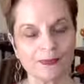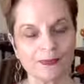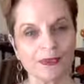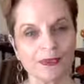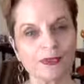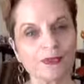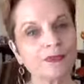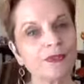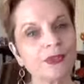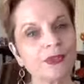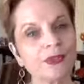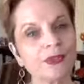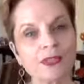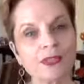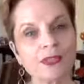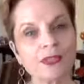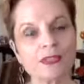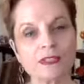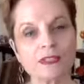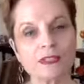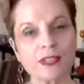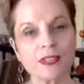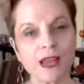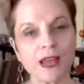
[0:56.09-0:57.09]
The first
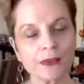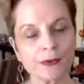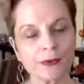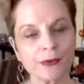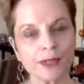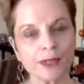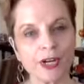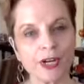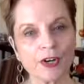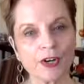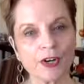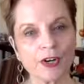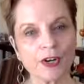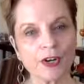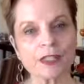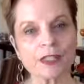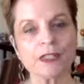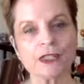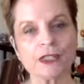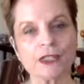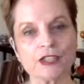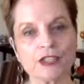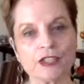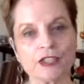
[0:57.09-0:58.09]
is gathering our
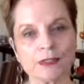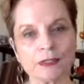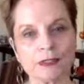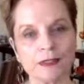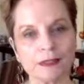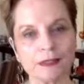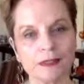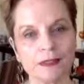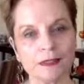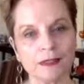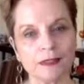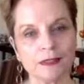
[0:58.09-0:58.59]
attention.